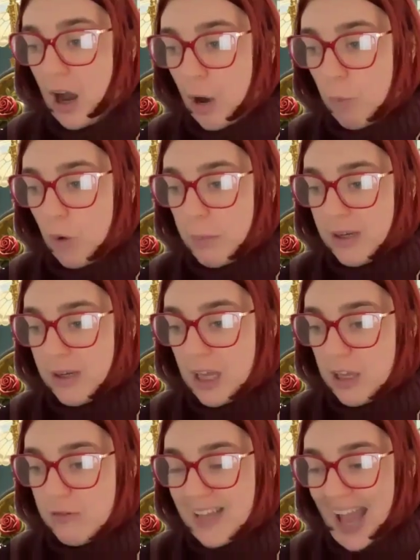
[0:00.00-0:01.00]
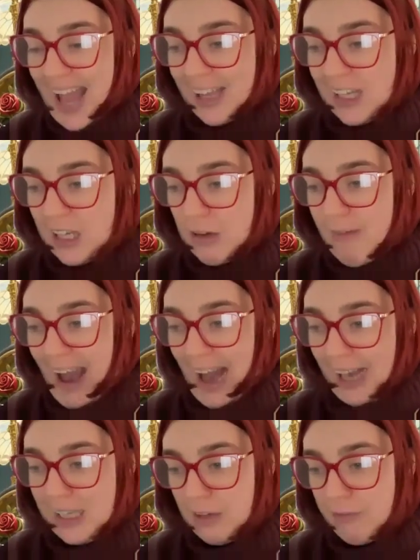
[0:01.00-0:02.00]
A woman who dared to
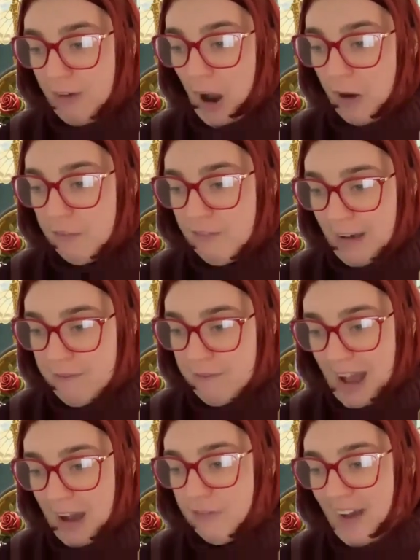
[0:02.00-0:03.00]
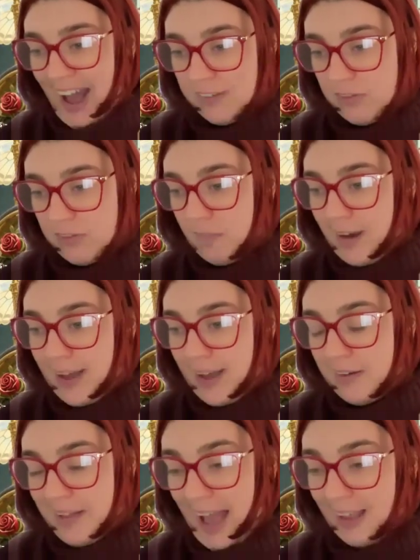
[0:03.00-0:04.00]
rise, fell violently,
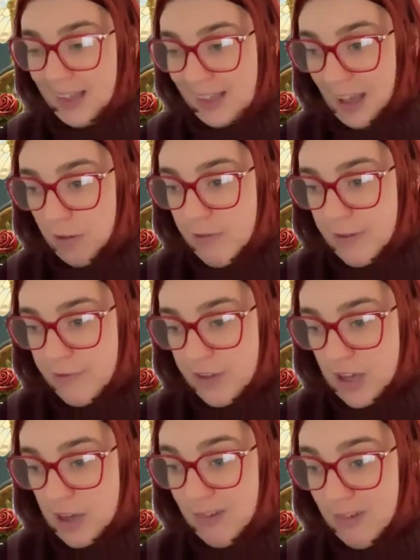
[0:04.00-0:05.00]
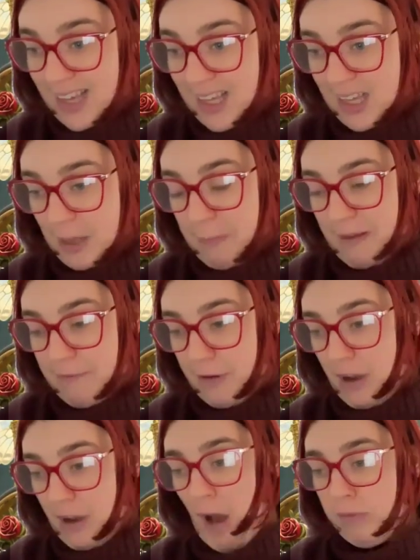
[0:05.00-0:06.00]
and yet still refuses to be
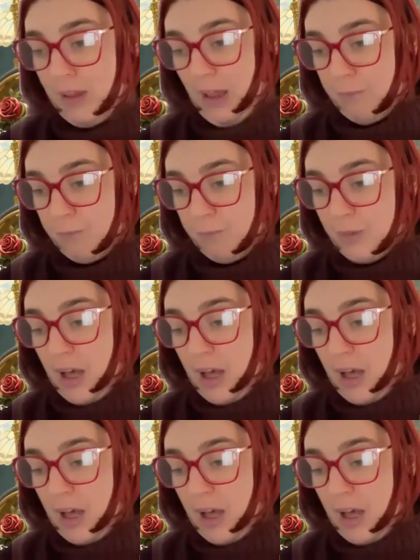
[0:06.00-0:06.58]
forgotten.